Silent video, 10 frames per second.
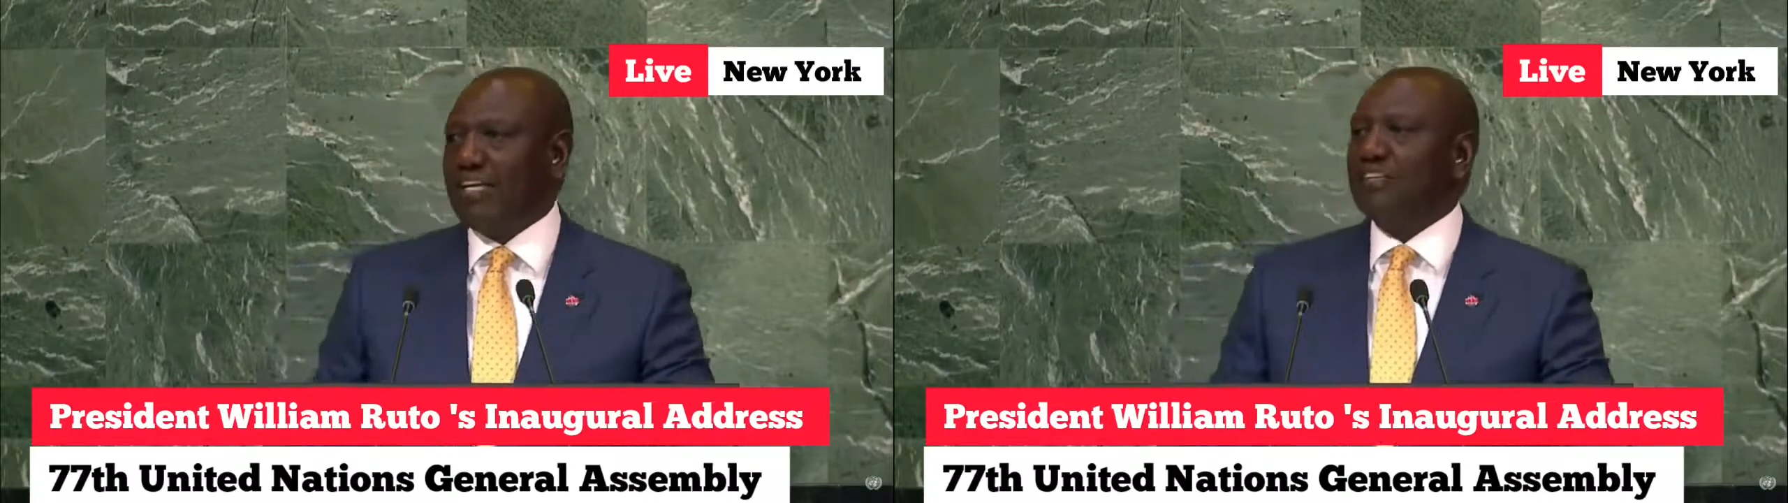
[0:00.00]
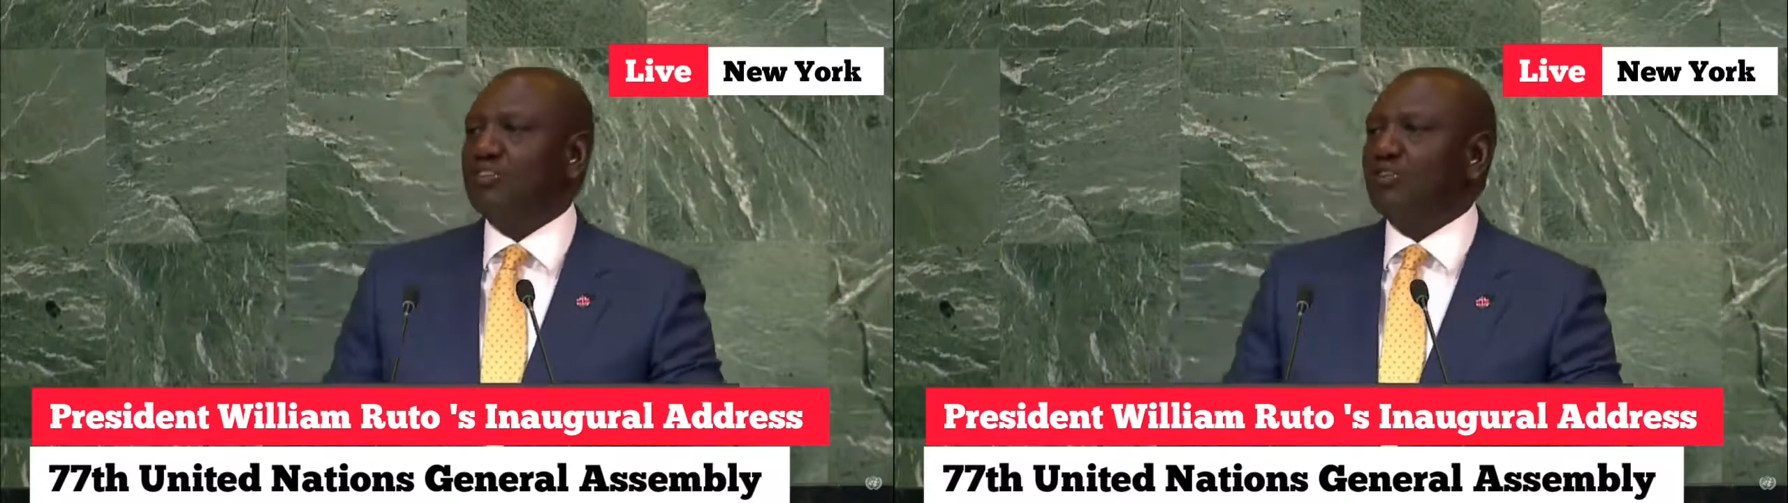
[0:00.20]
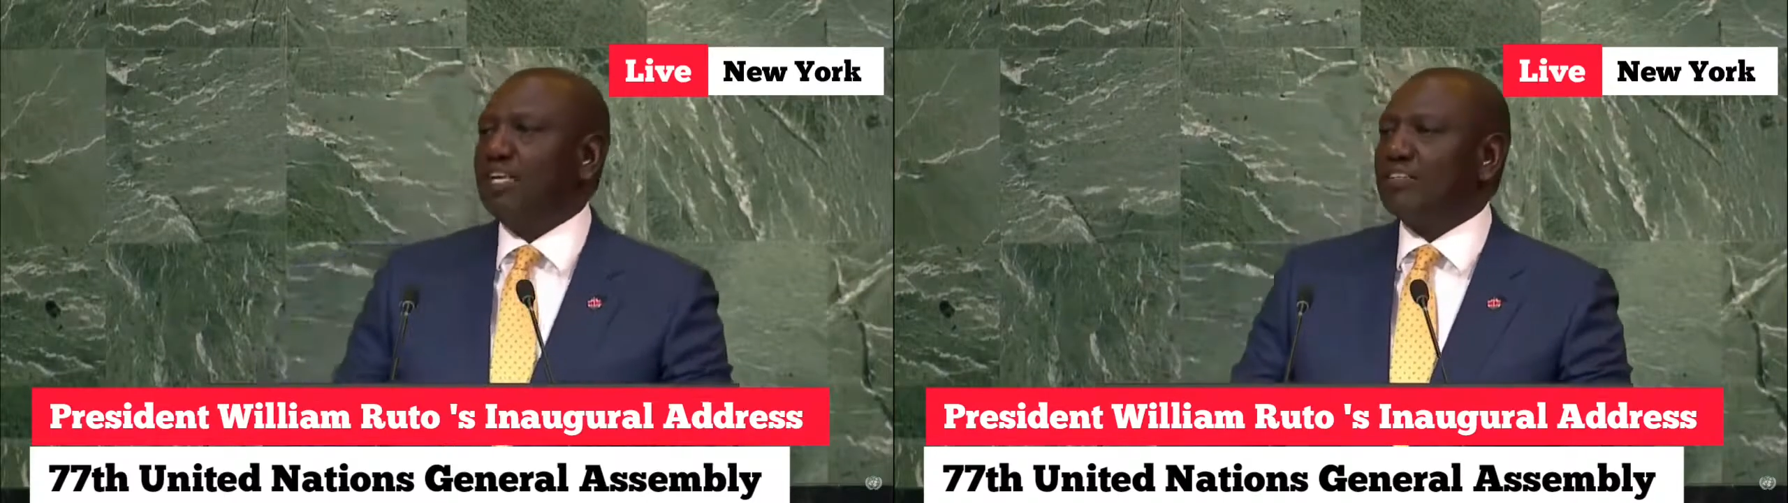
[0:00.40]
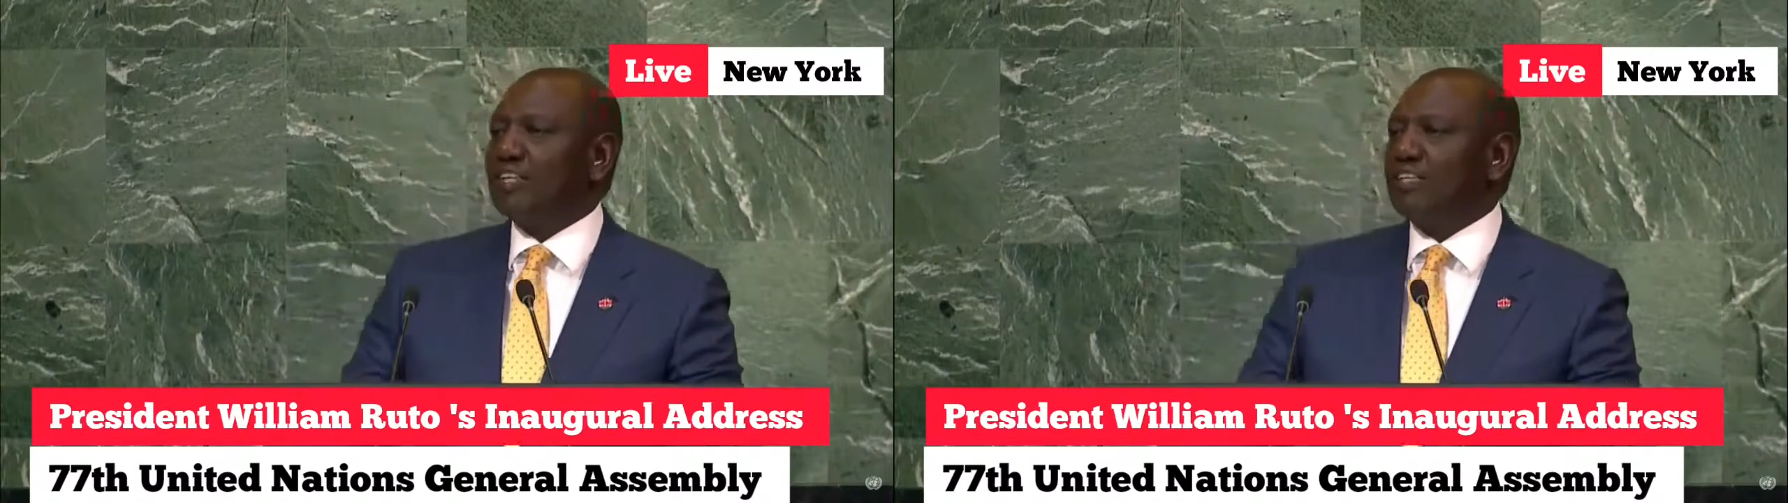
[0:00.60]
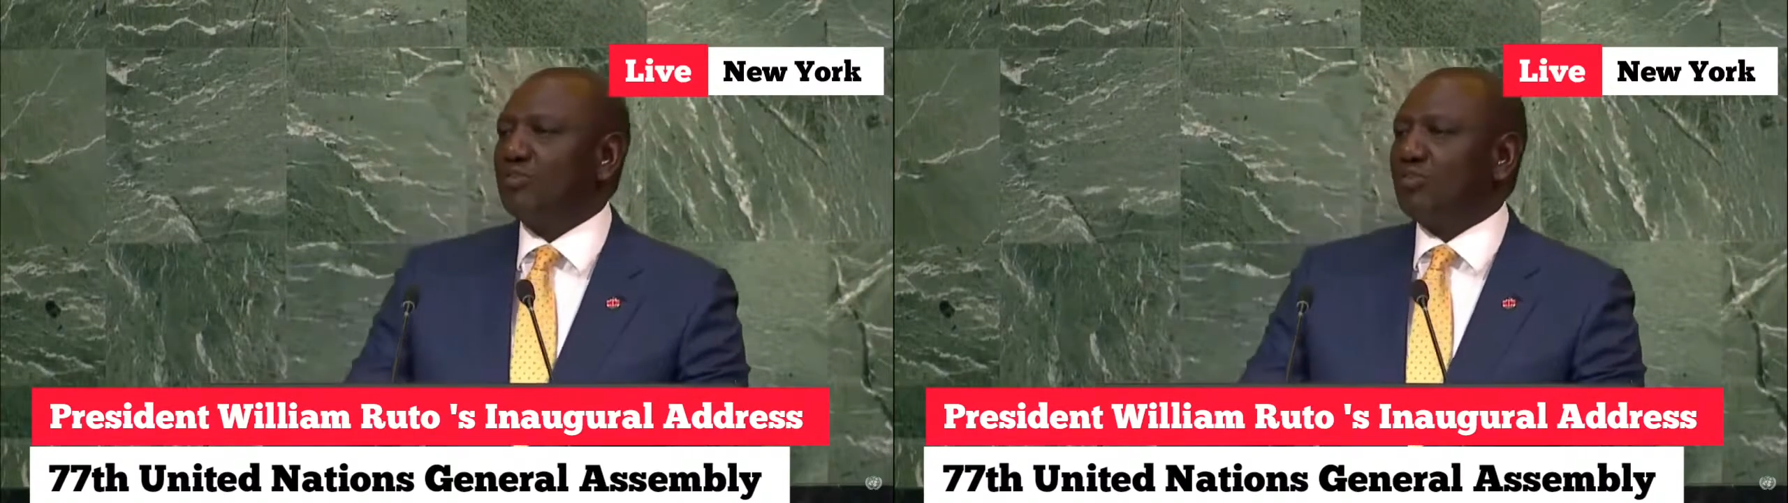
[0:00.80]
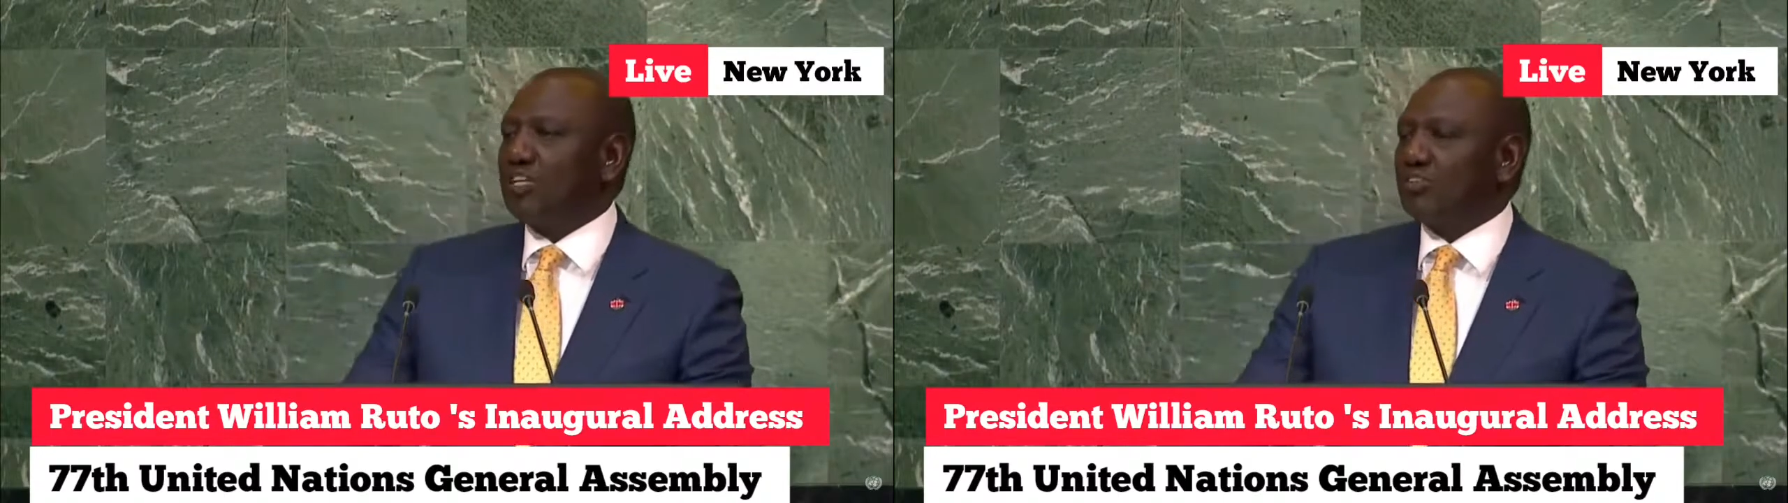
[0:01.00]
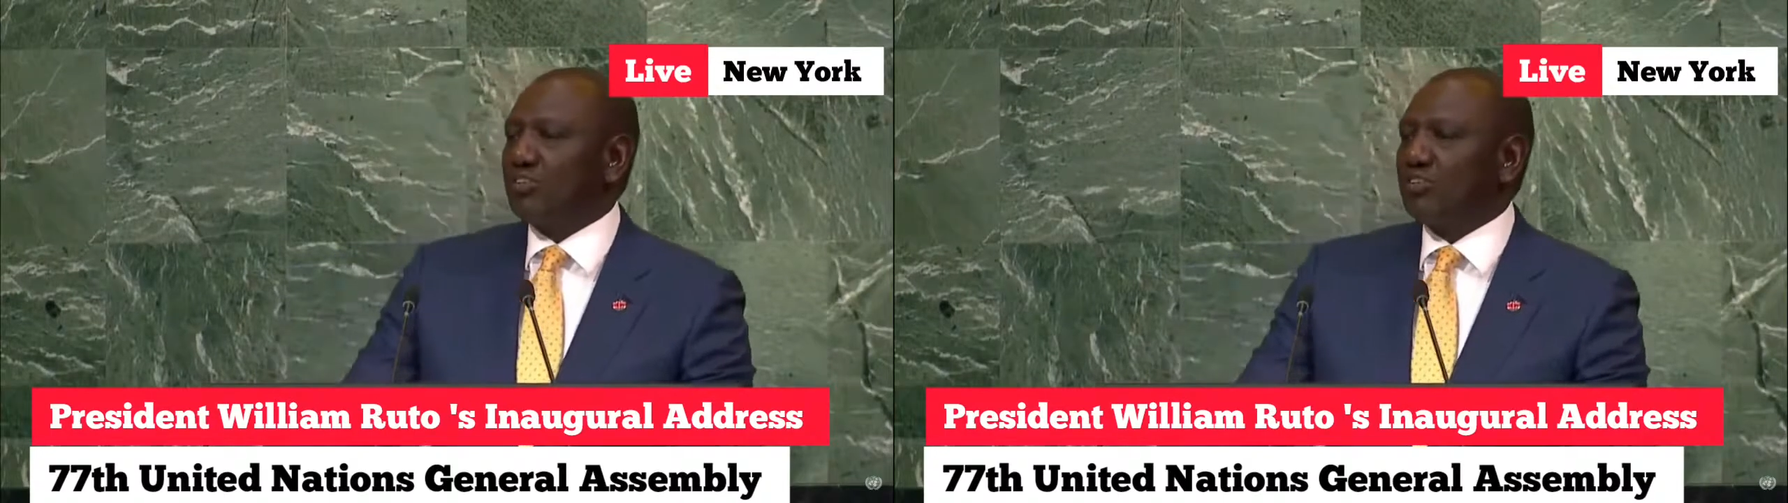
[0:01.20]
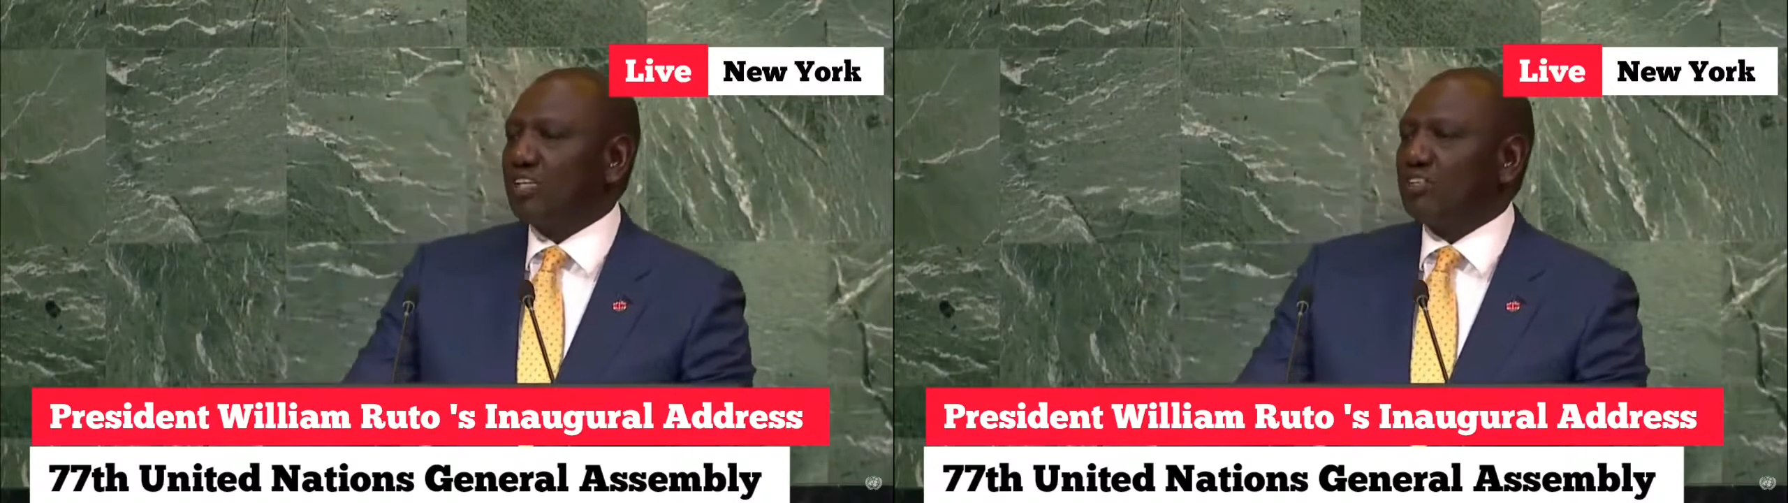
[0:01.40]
insulating education